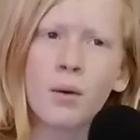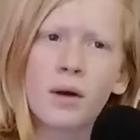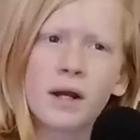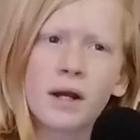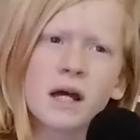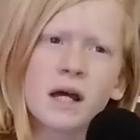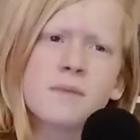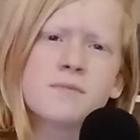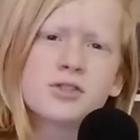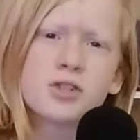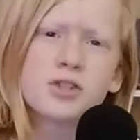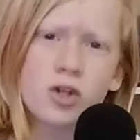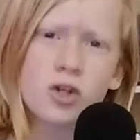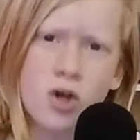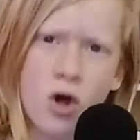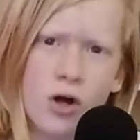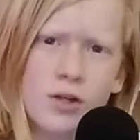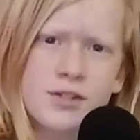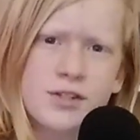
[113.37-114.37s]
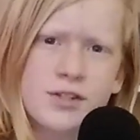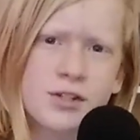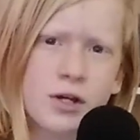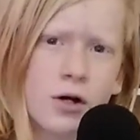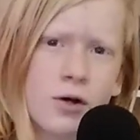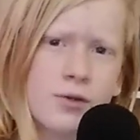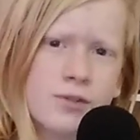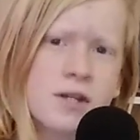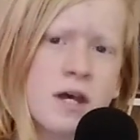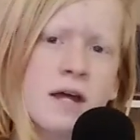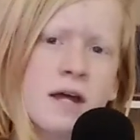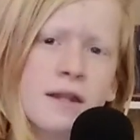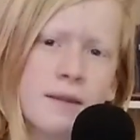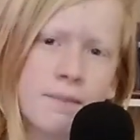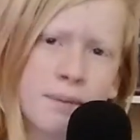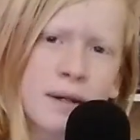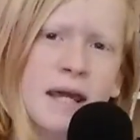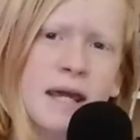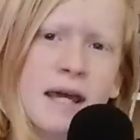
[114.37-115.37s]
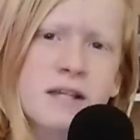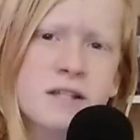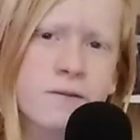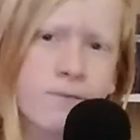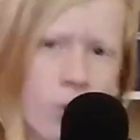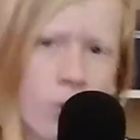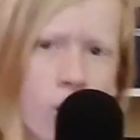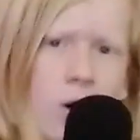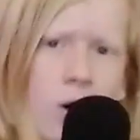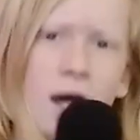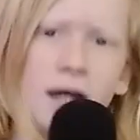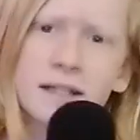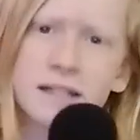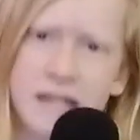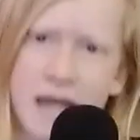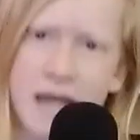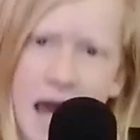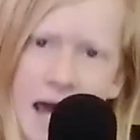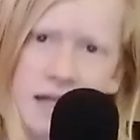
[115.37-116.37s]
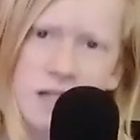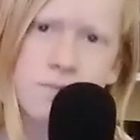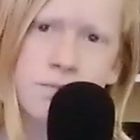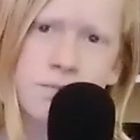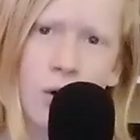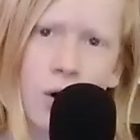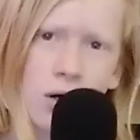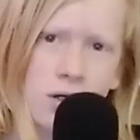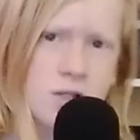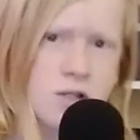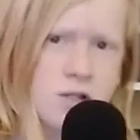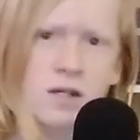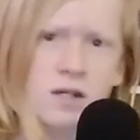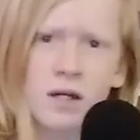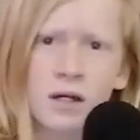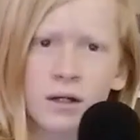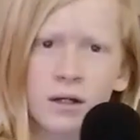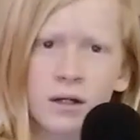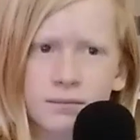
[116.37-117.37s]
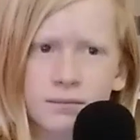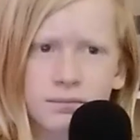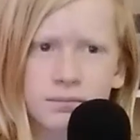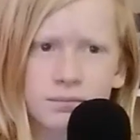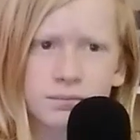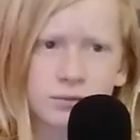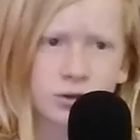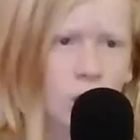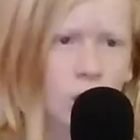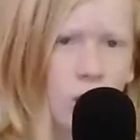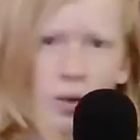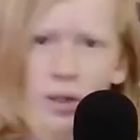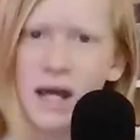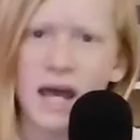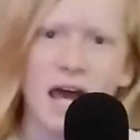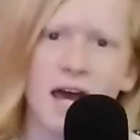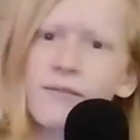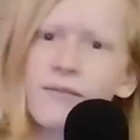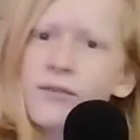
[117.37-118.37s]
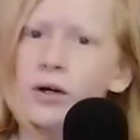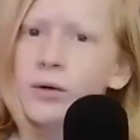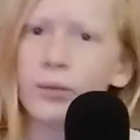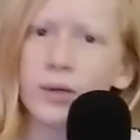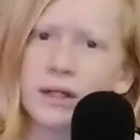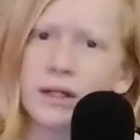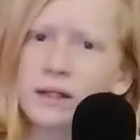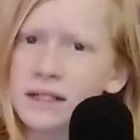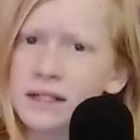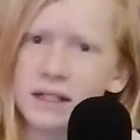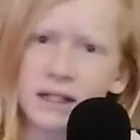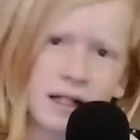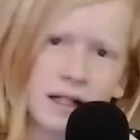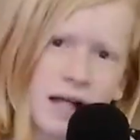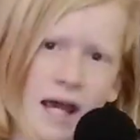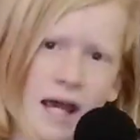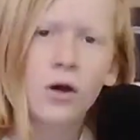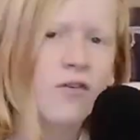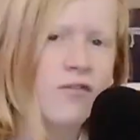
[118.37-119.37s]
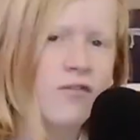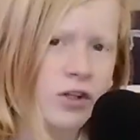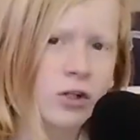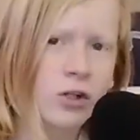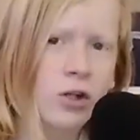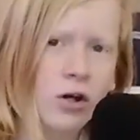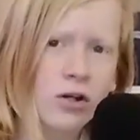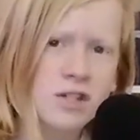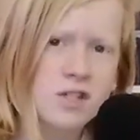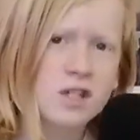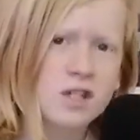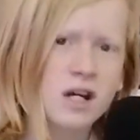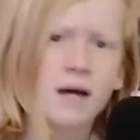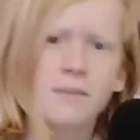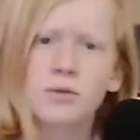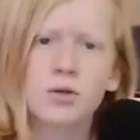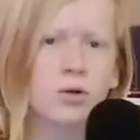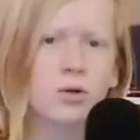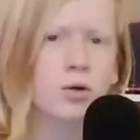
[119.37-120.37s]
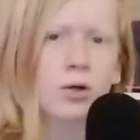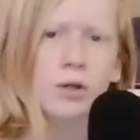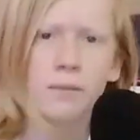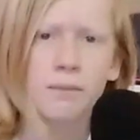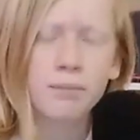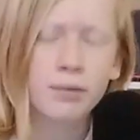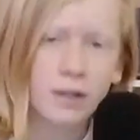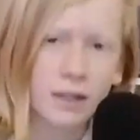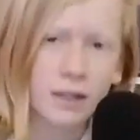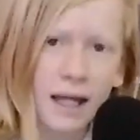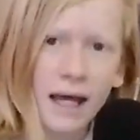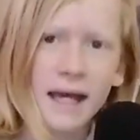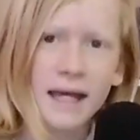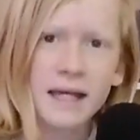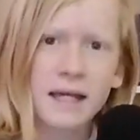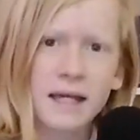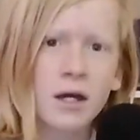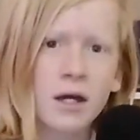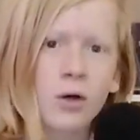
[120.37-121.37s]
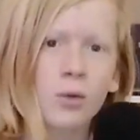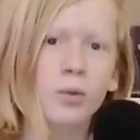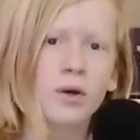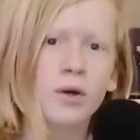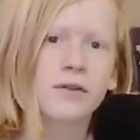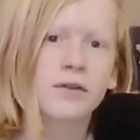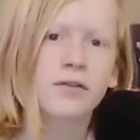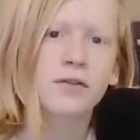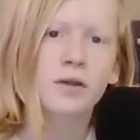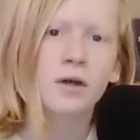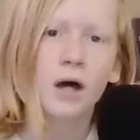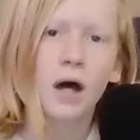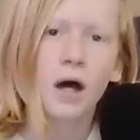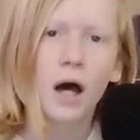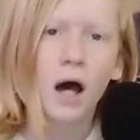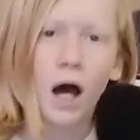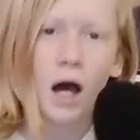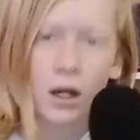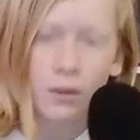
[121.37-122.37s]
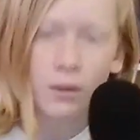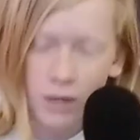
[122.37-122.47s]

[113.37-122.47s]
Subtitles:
when it comes to consoles, the PS4 and the Xbox don't ever really connect. For the longest time, you couldn't play with an